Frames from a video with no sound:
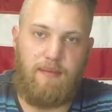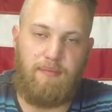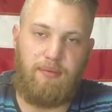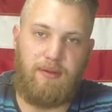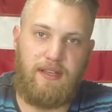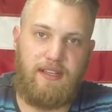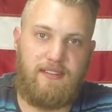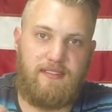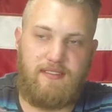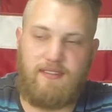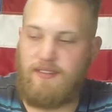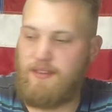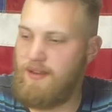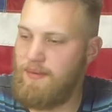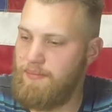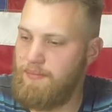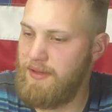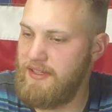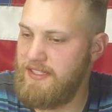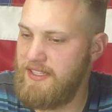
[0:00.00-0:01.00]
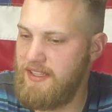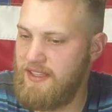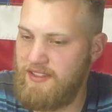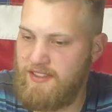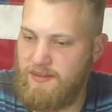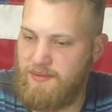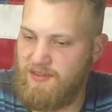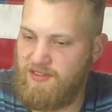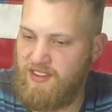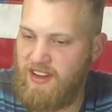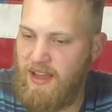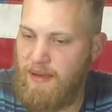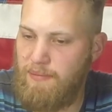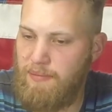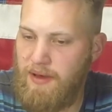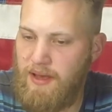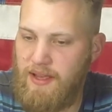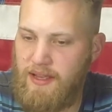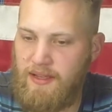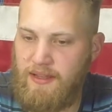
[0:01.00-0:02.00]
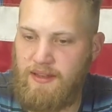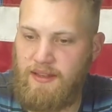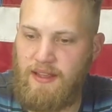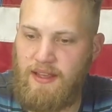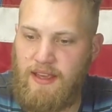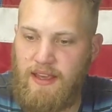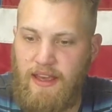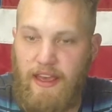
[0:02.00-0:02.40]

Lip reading: please hit the subscribe button.